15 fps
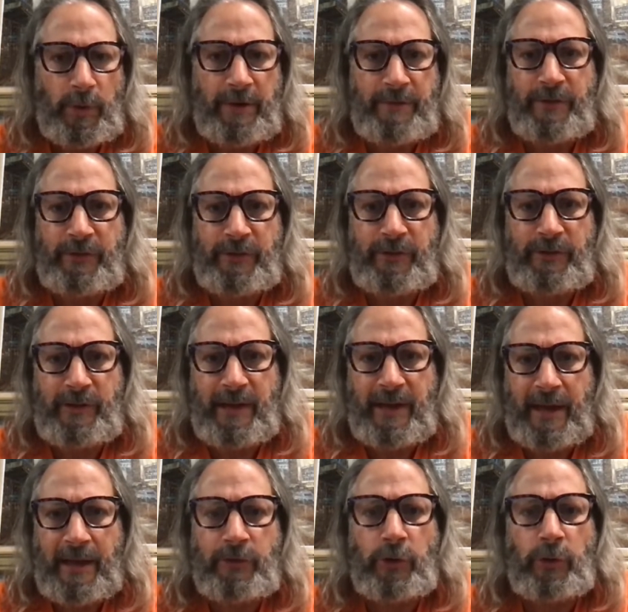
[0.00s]
We have the
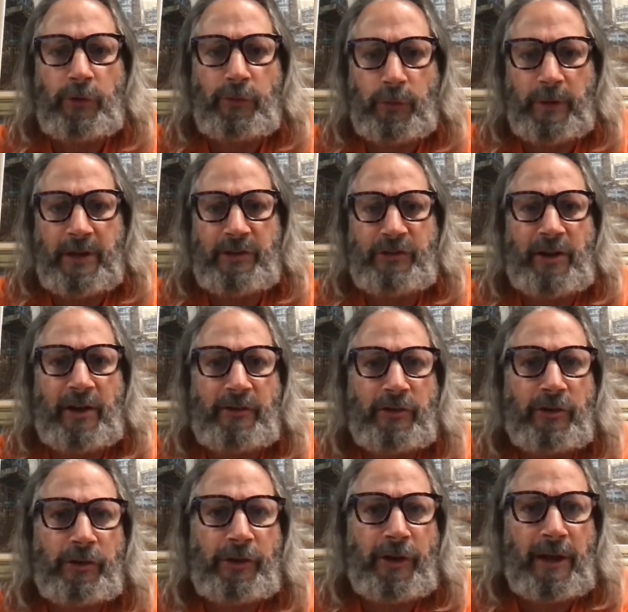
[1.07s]
CCI tool suite, and Josh is
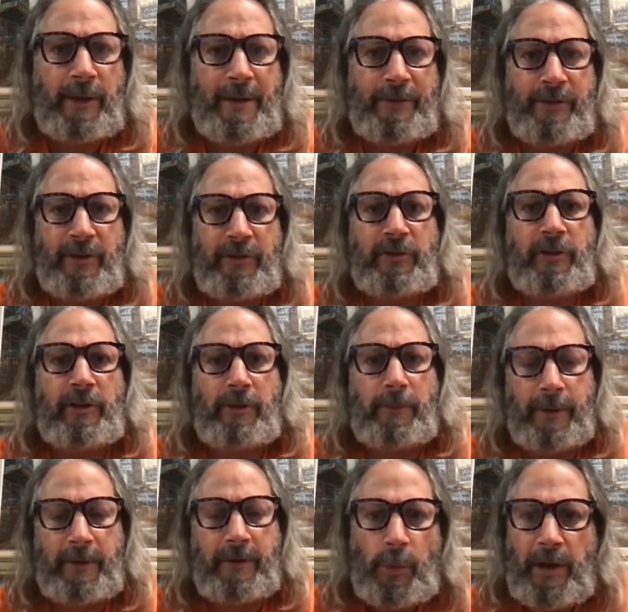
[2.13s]
going to talk about this a little
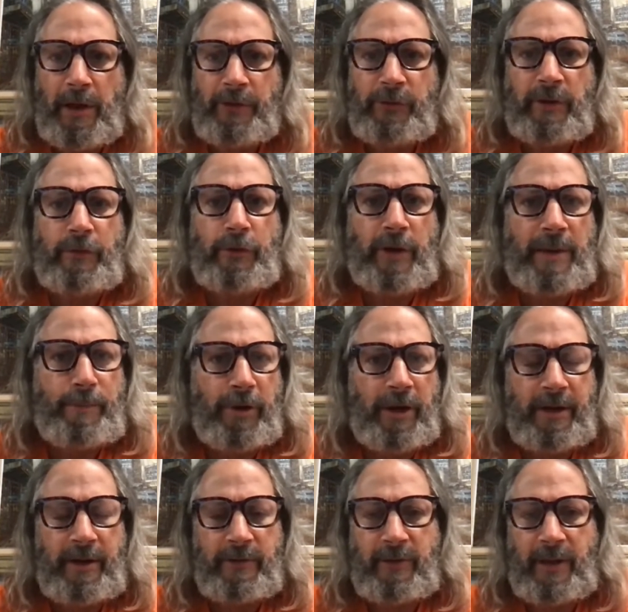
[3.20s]
bit. We also have great
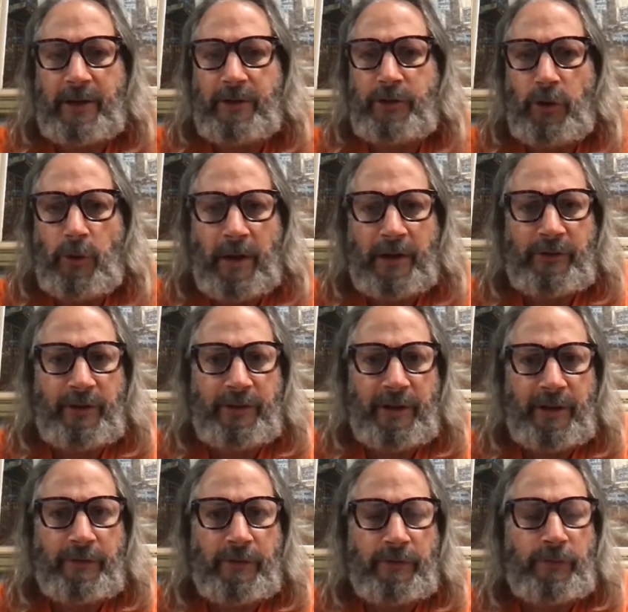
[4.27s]
products like Nuance in
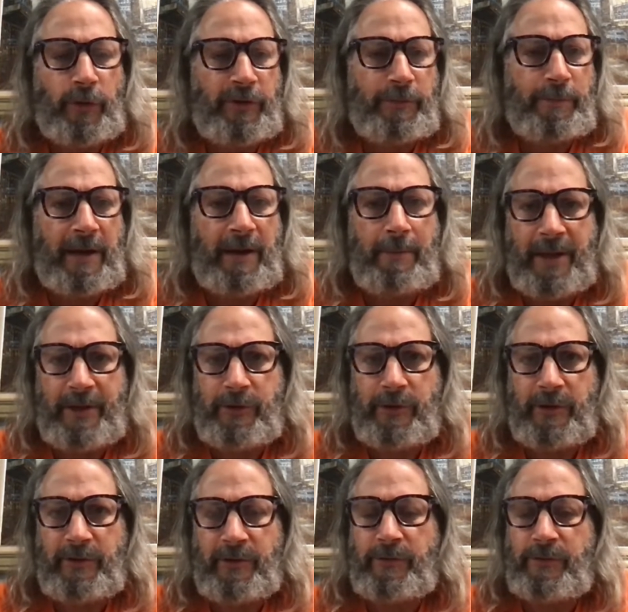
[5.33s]
there for voice
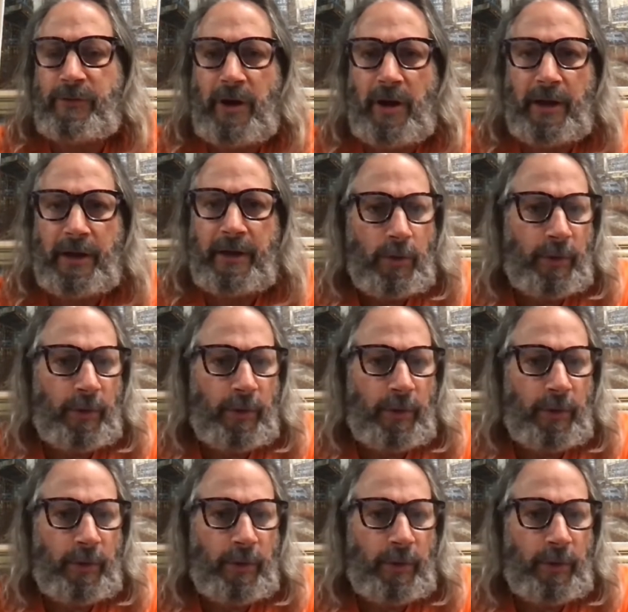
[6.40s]
biometrics and fraud.